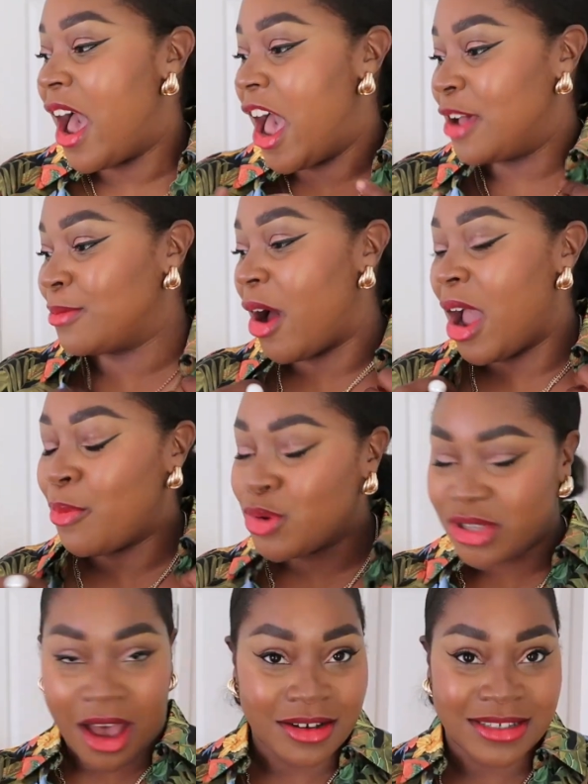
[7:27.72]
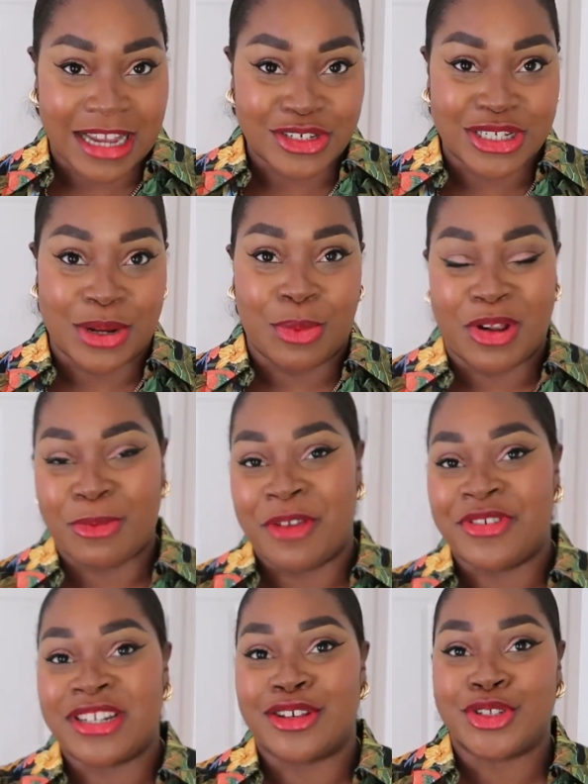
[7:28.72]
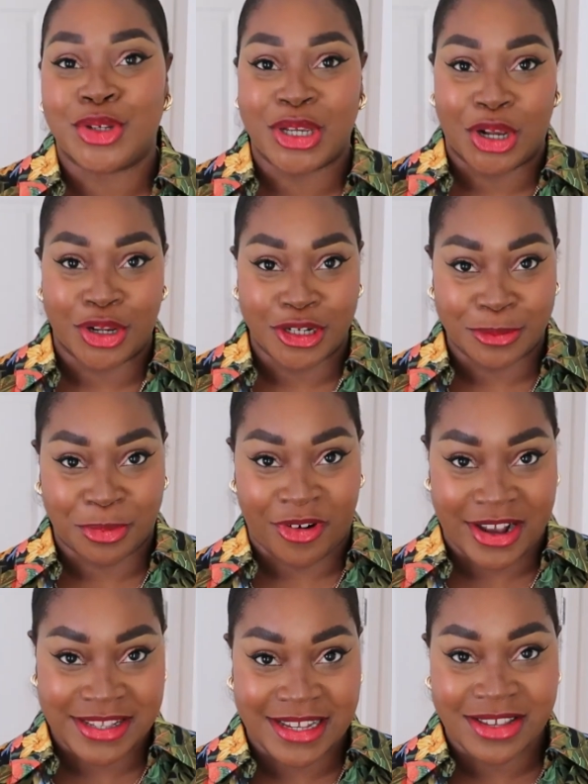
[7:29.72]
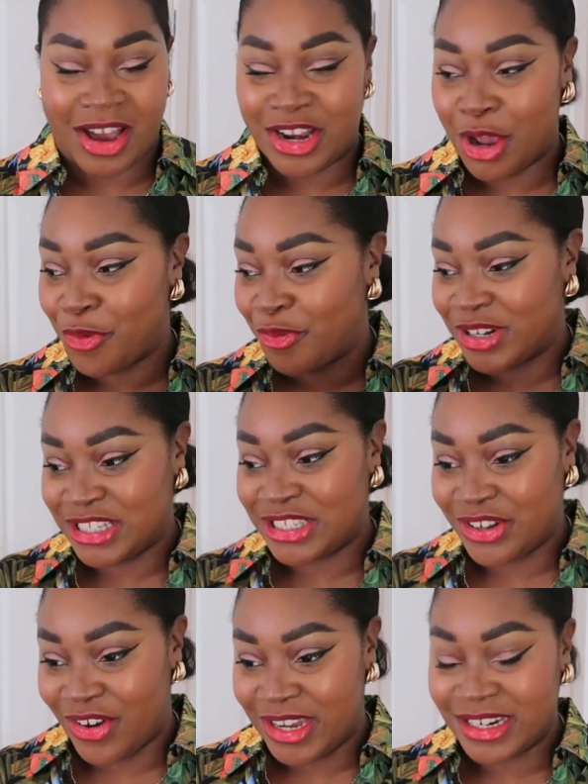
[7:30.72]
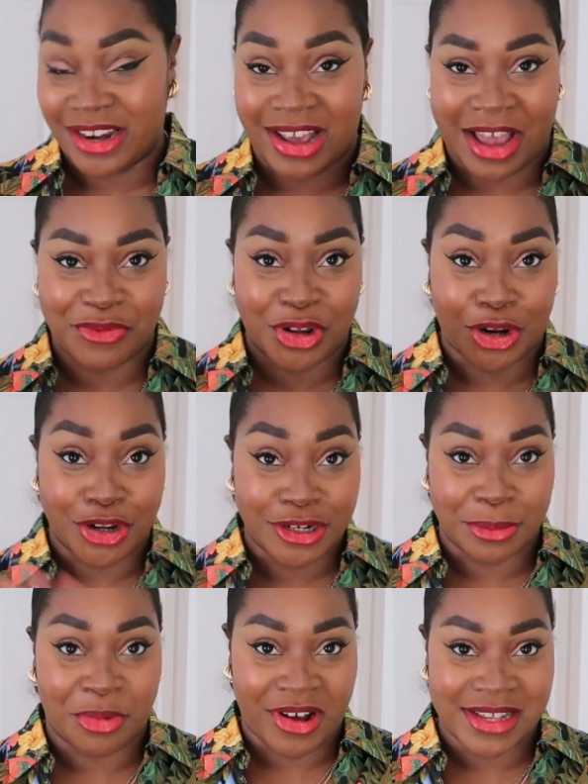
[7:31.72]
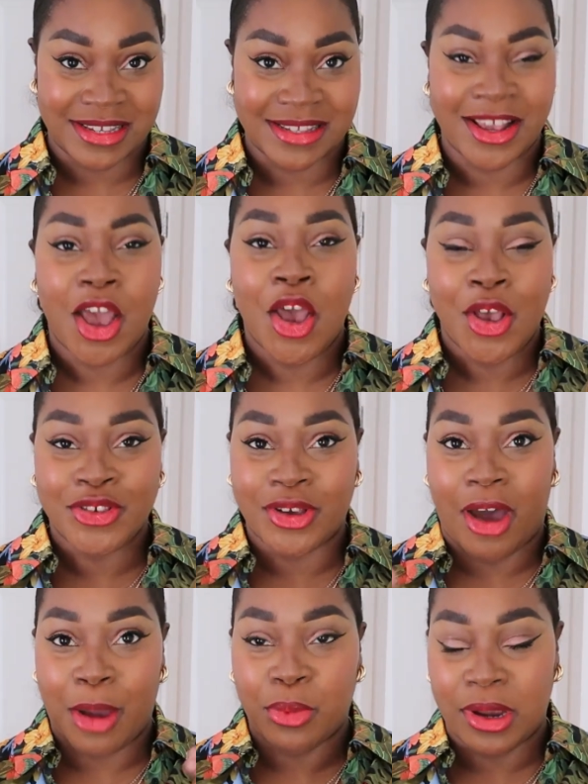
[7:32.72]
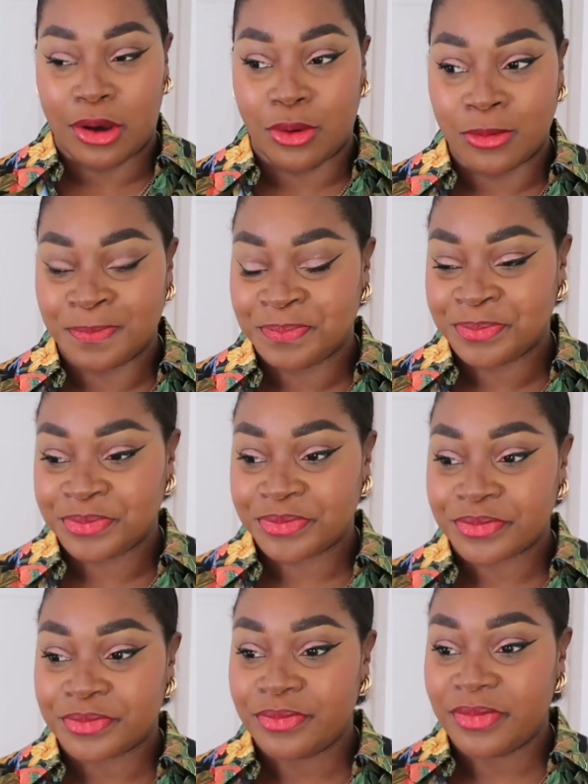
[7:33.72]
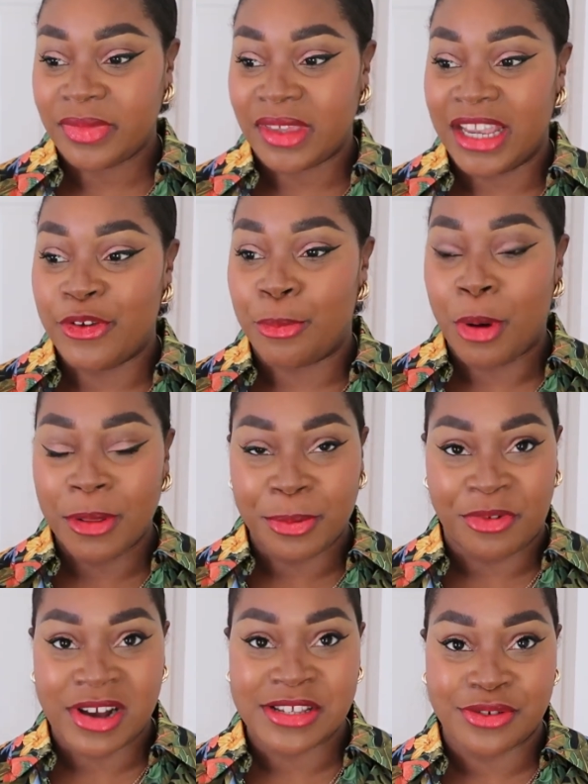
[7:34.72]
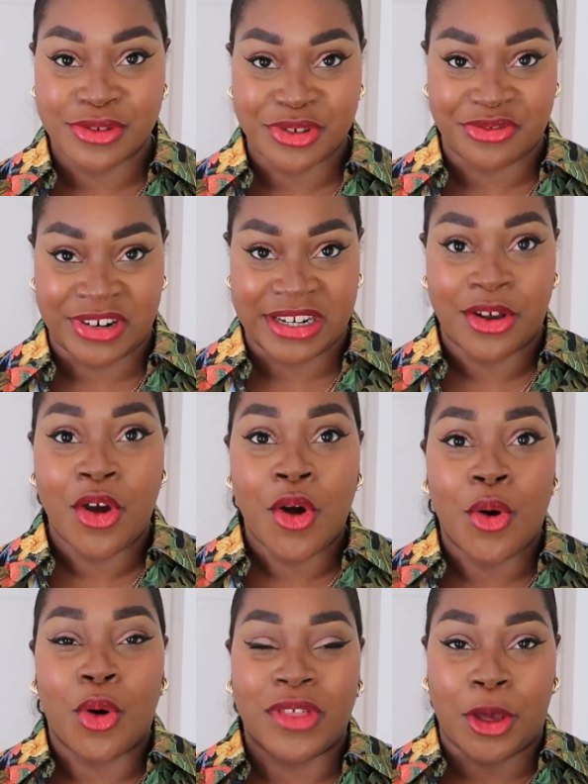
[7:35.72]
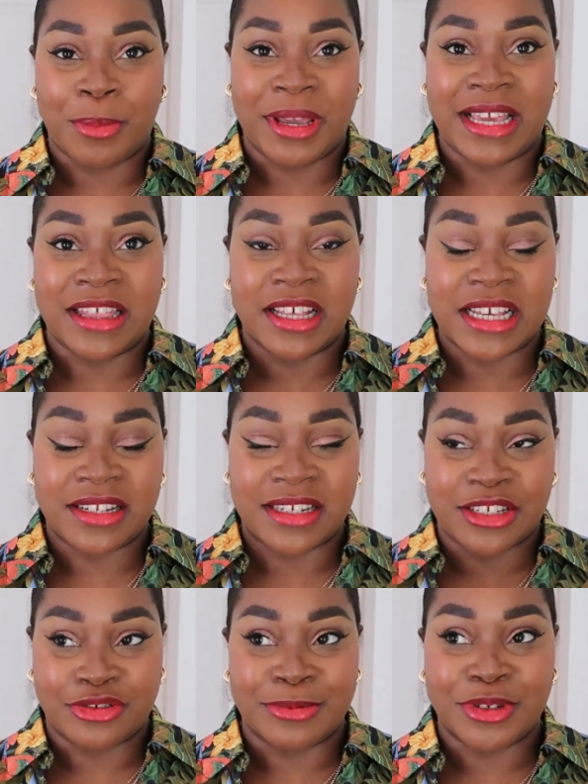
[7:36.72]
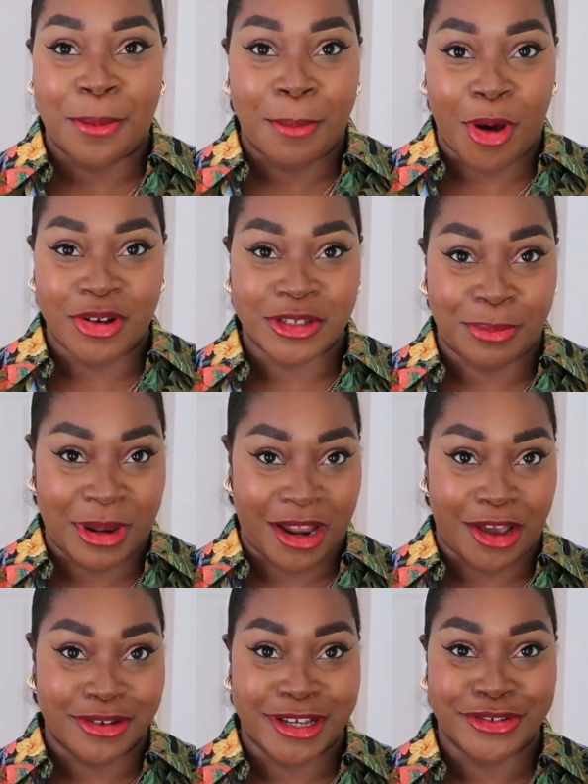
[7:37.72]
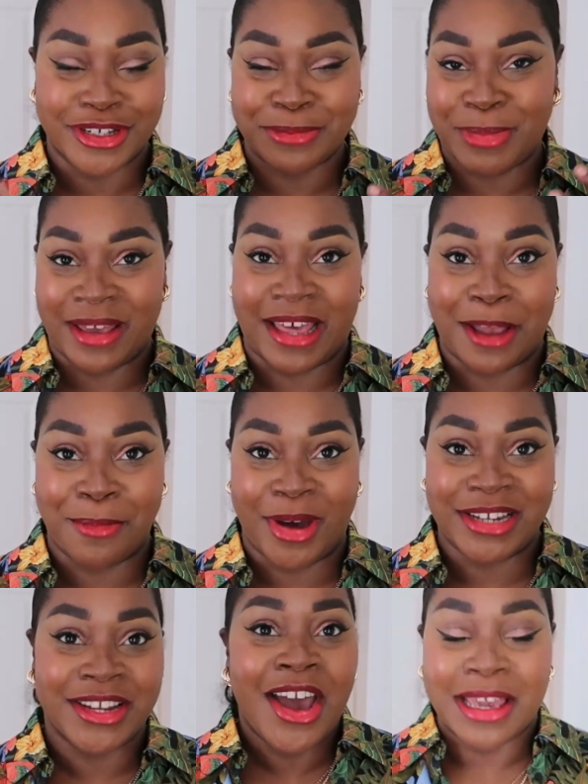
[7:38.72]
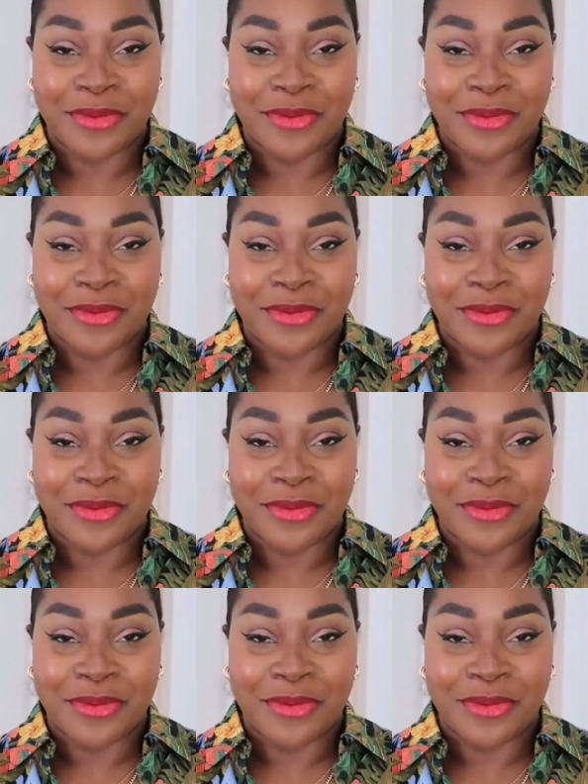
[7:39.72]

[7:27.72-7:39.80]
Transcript: I was asked actually in one of my videos to include prices. I know I've already started and I haven't included prices, so I will, you'll pop the prices on screen, or they'll be in the description box below, so just bear that in mind.